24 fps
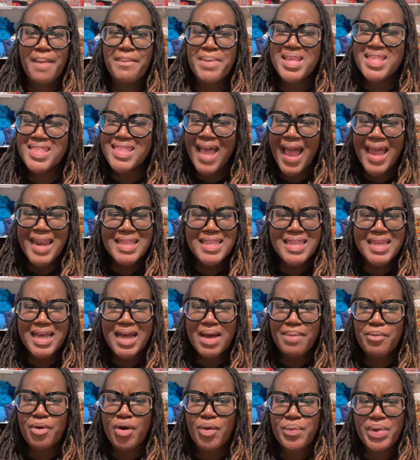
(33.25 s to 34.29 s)
excited to
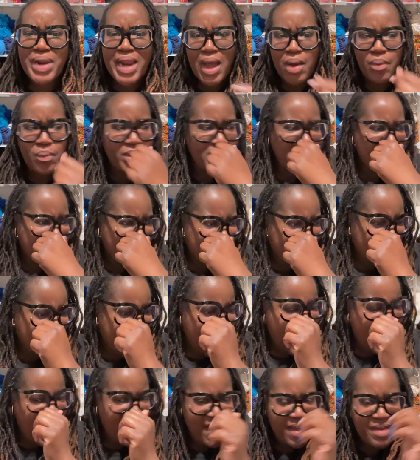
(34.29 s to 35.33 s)
come on with our Wednesday
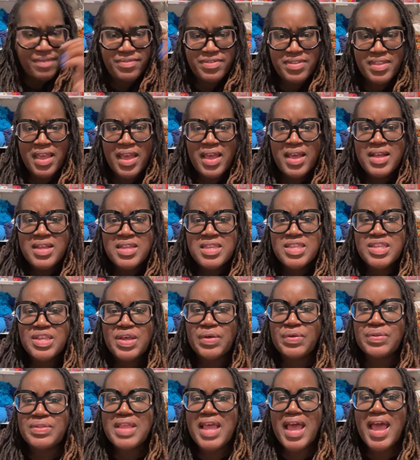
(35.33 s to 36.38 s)
lives
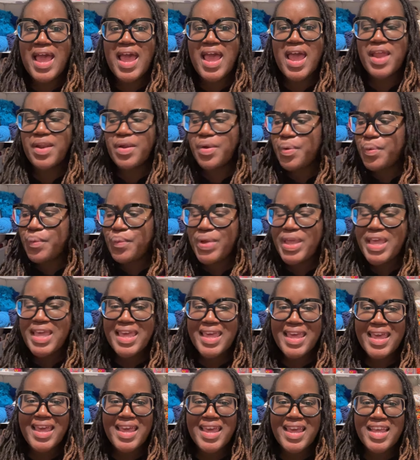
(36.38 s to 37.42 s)
so that we
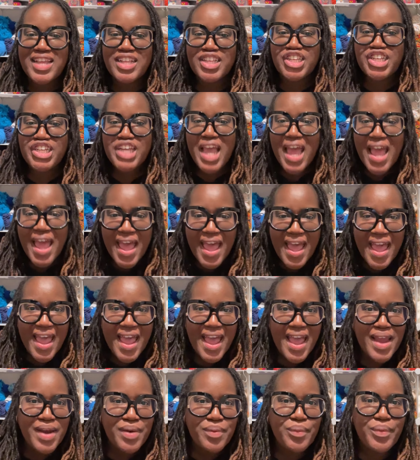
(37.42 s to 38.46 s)
can
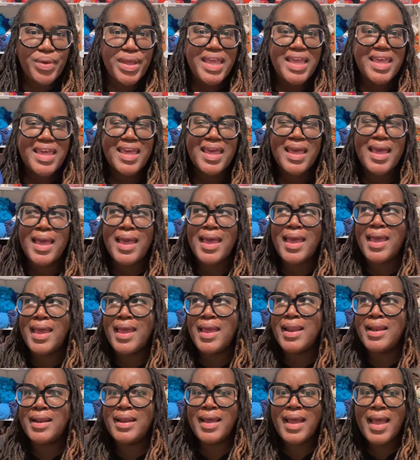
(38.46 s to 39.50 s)
chat, we
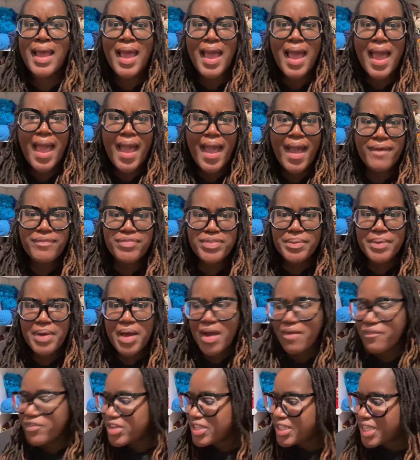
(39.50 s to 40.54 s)
can have some
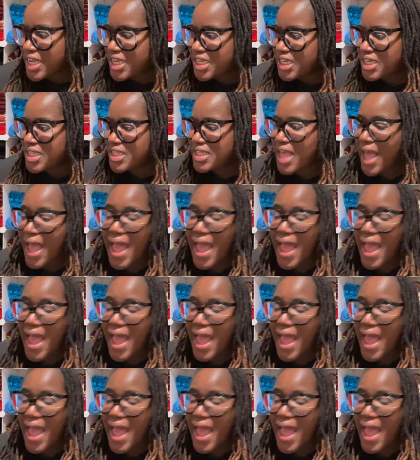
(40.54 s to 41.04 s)
conversations.